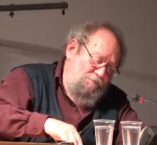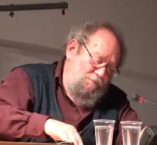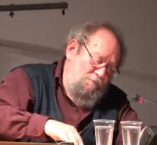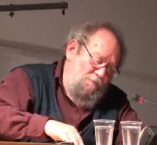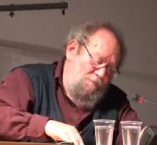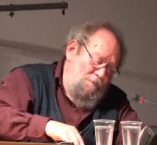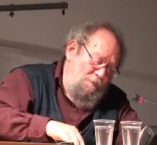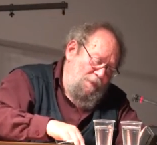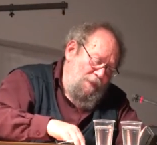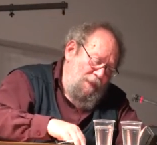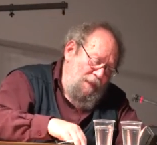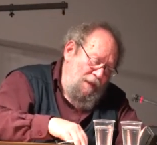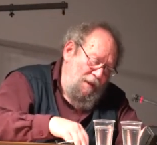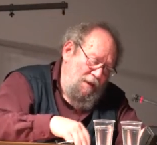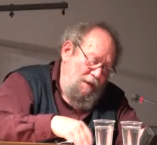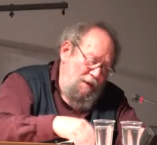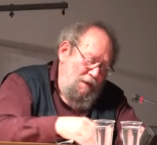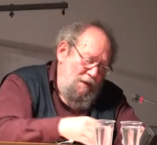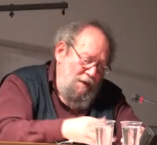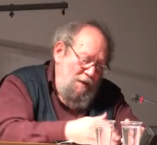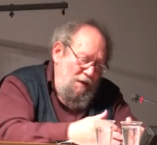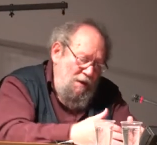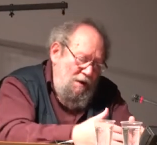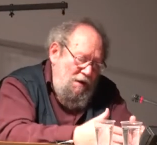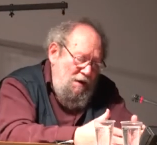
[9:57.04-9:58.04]

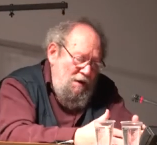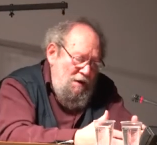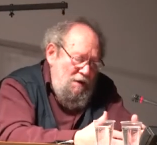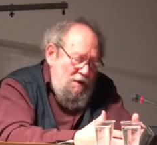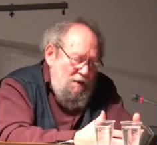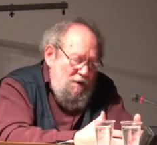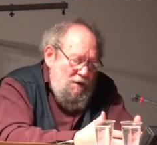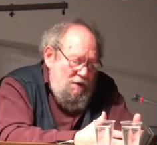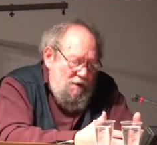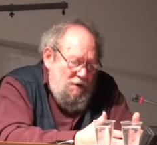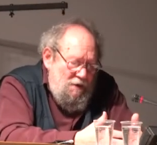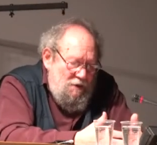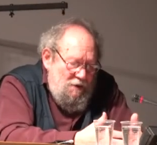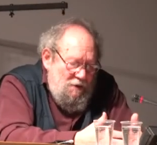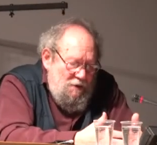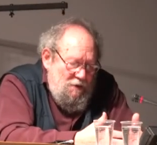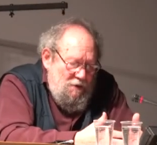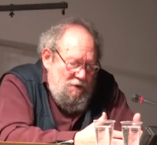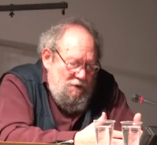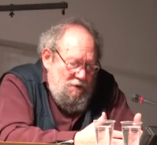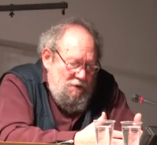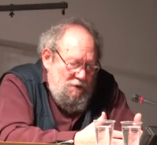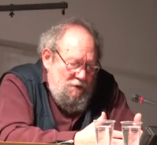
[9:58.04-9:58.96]
(no one is talking)